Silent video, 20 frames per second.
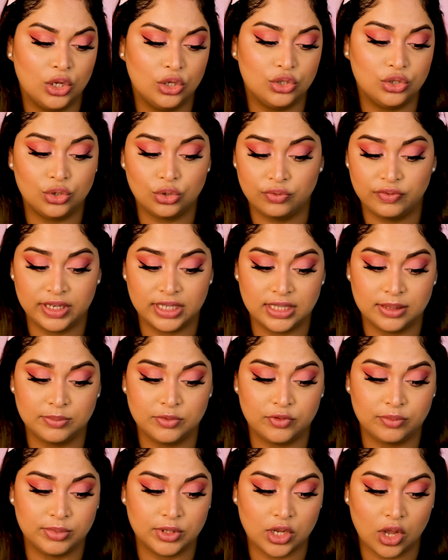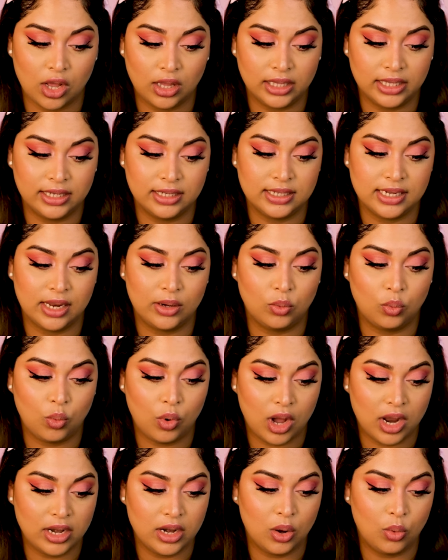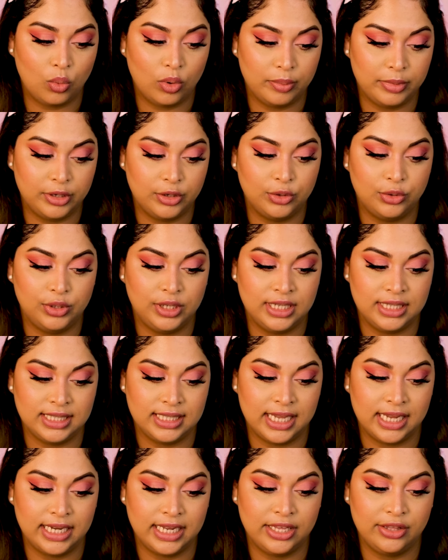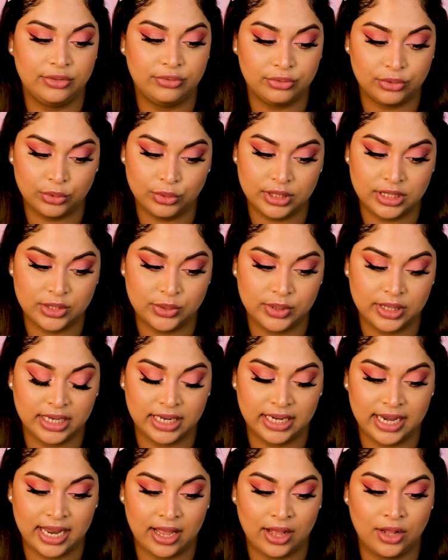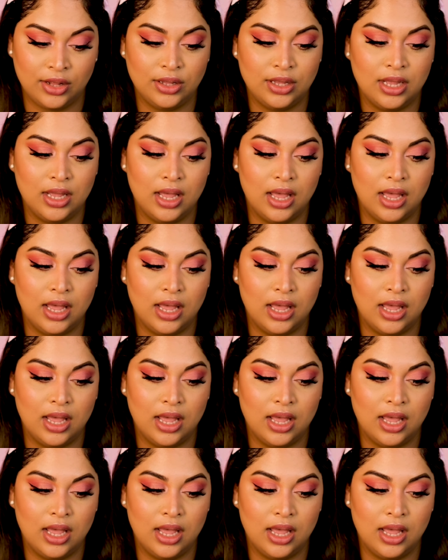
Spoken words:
2 victims from Scotland, and 1 woman who he said he threw into a canal,